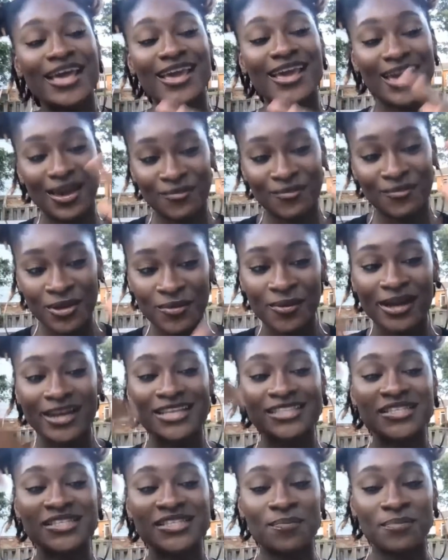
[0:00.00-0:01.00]
we want
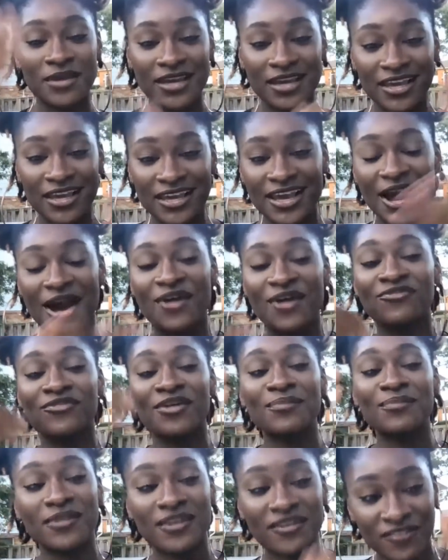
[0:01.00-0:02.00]
it to be a
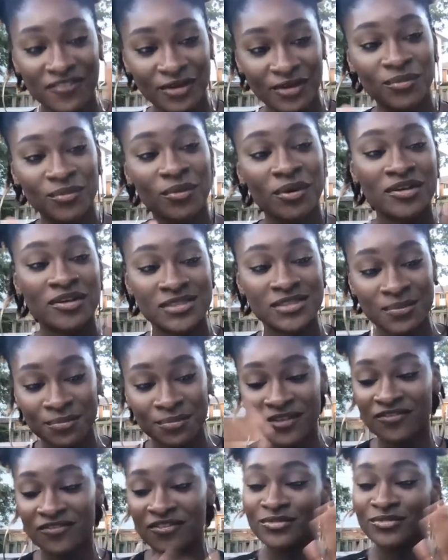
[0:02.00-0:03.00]
ripple effect. We want it to
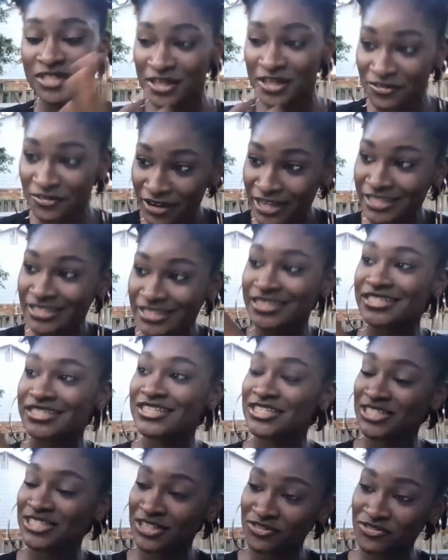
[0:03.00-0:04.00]
be from generation
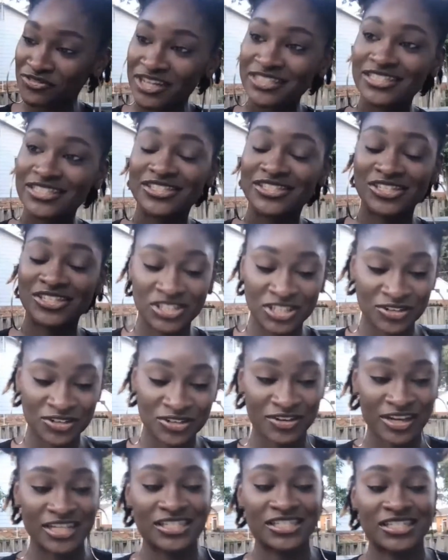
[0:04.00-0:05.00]
to generation to
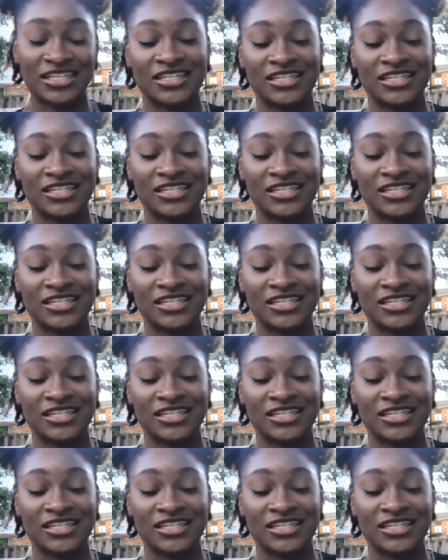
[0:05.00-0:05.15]
generation.